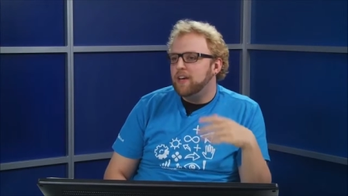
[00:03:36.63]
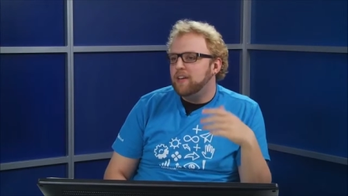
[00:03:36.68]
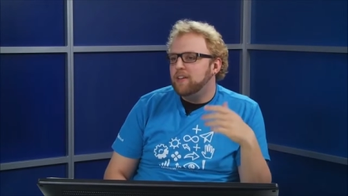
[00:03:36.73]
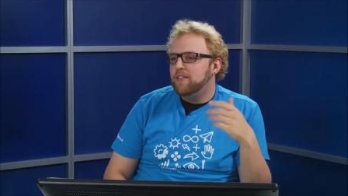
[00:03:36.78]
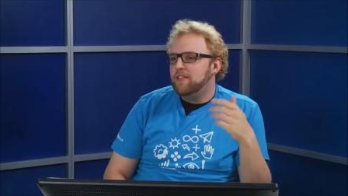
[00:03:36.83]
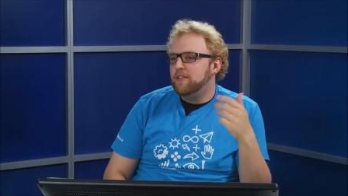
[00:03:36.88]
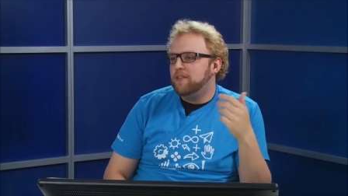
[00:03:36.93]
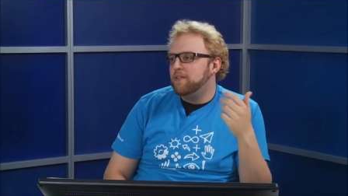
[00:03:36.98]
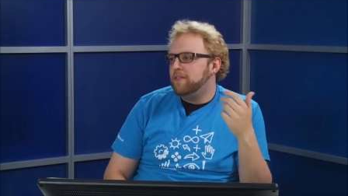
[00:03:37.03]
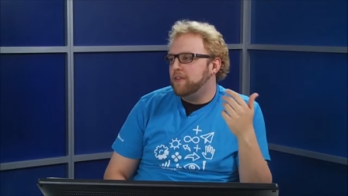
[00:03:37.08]

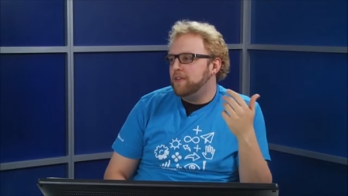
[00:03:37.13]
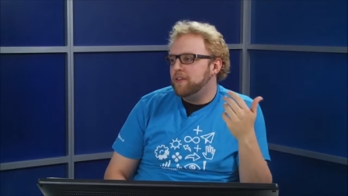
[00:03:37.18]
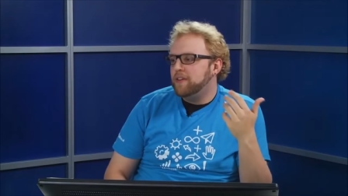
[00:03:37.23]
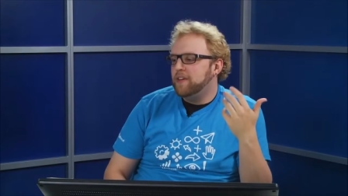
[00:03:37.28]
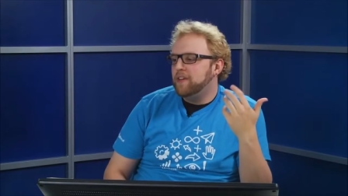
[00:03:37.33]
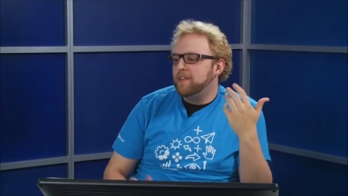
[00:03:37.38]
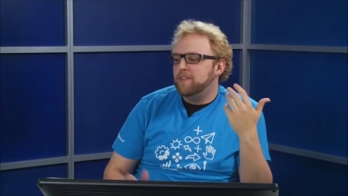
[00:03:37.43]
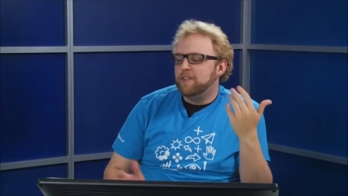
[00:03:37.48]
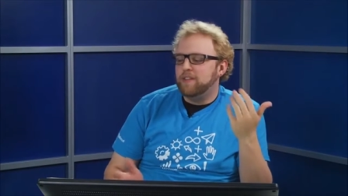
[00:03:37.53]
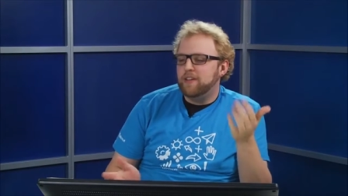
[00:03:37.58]
So if you're only
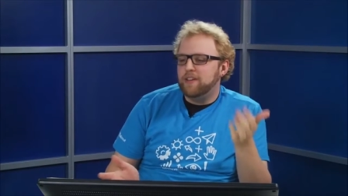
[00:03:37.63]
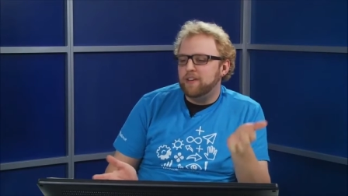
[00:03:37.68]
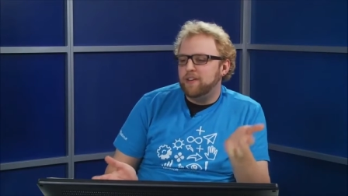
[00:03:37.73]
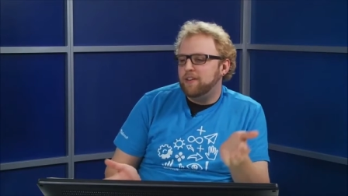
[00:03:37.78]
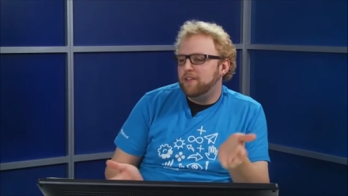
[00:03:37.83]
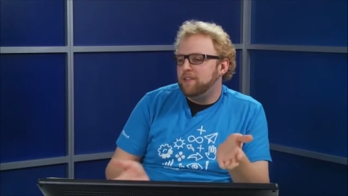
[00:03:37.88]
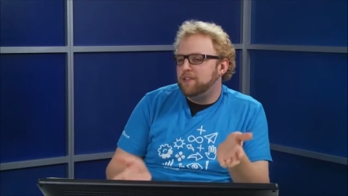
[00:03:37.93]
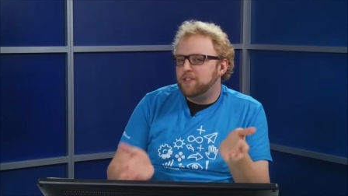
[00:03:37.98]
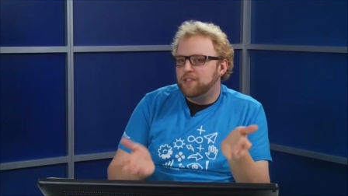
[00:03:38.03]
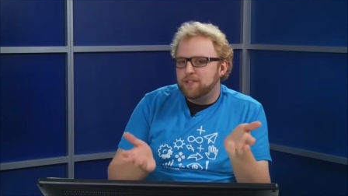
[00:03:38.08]
going to sink, you
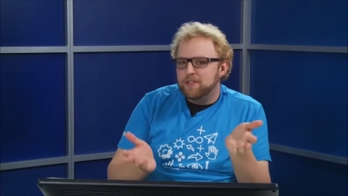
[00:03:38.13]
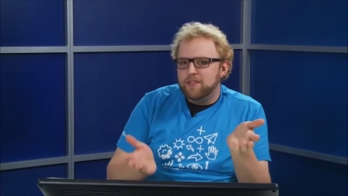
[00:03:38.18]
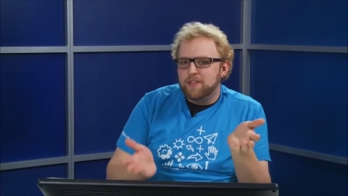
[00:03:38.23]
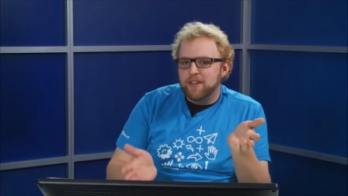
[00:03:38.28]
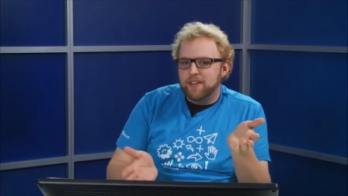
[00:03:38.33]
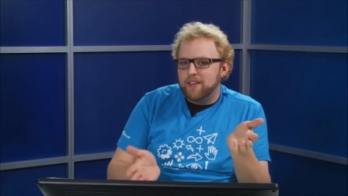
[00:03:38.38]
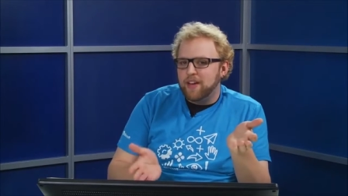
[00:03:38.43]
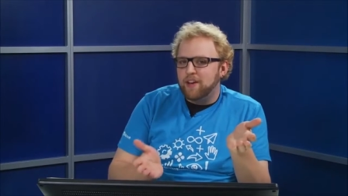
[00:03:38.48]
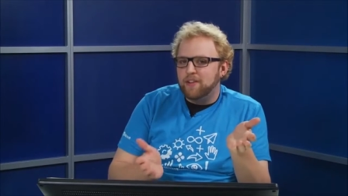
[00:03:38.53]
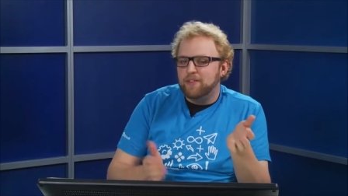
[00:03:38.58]
know, just
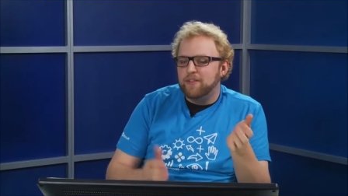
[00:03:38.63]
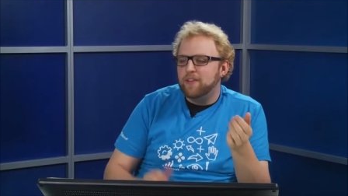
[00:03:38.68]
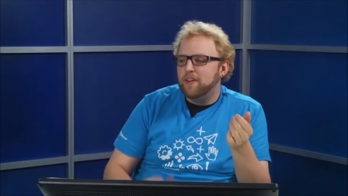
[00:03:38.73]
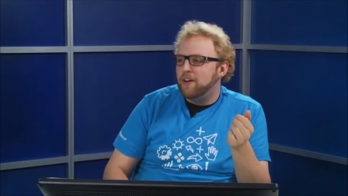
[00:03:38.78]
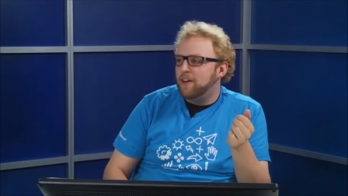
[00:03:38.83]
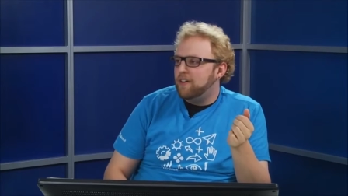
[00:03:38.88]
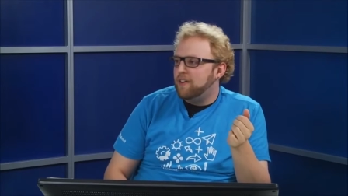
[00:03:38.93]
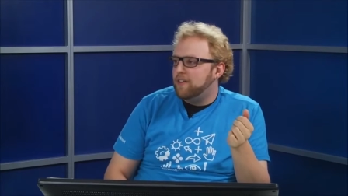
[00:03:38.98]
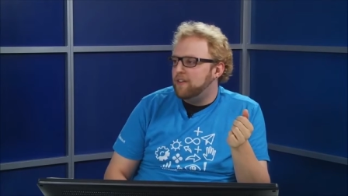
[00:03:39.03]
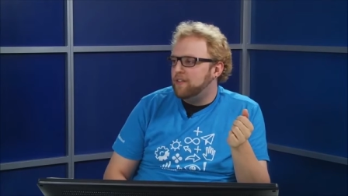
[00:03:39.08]
a thousand
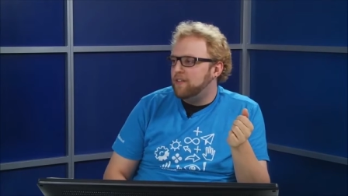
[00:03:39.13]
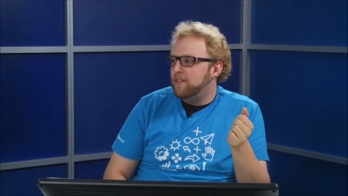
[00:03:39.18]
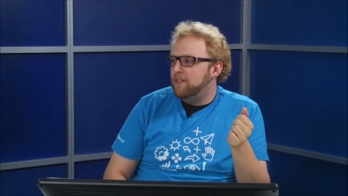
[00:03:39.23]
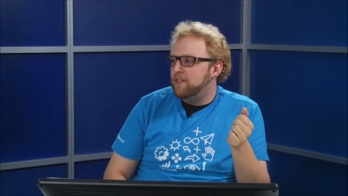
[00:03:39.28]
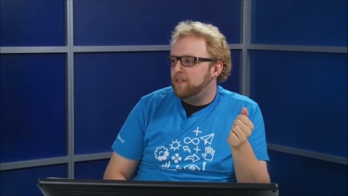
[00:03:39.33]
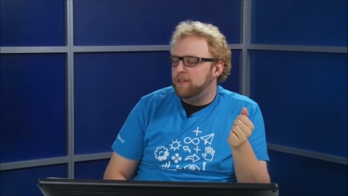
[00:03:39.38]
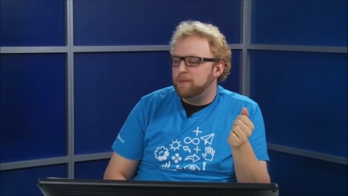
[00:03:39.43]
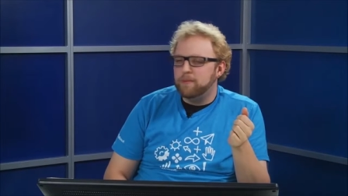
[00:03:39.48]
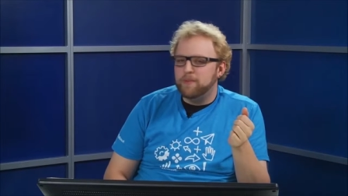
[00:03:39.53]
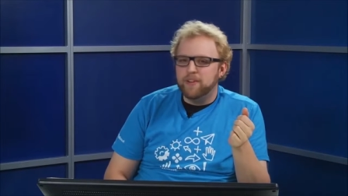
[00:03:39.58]
dollars
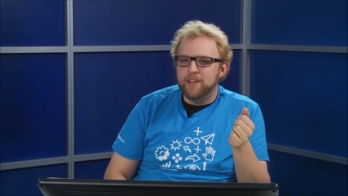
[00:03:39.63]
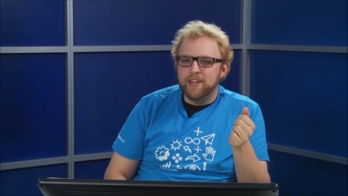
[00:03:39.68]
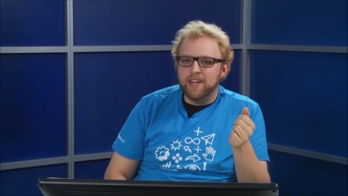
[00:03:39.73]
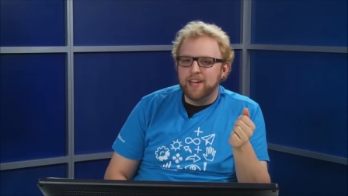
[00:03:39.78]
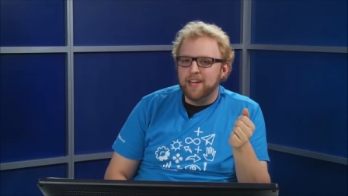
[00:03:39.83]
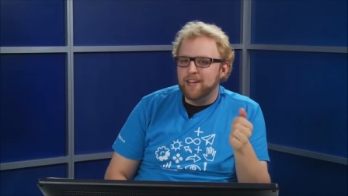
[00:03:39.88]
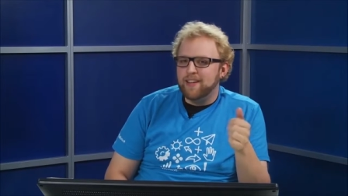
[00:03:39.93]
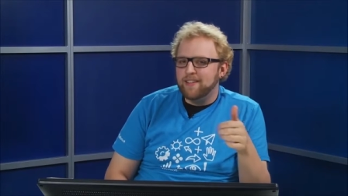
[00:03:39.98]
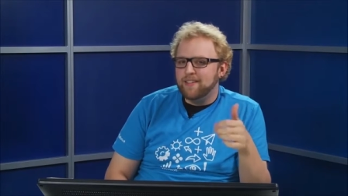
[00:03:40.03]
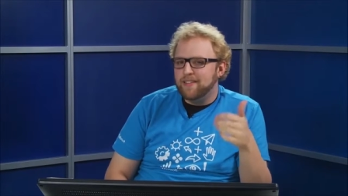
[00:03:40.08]
into some click
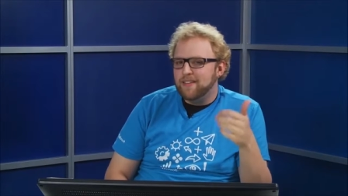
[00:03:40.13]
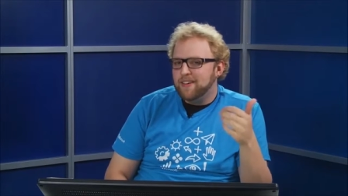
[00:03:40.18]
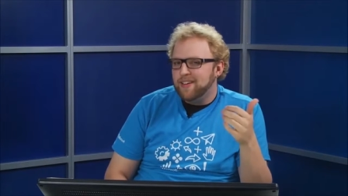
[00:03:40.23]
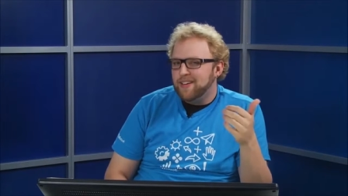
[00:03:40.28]
ads,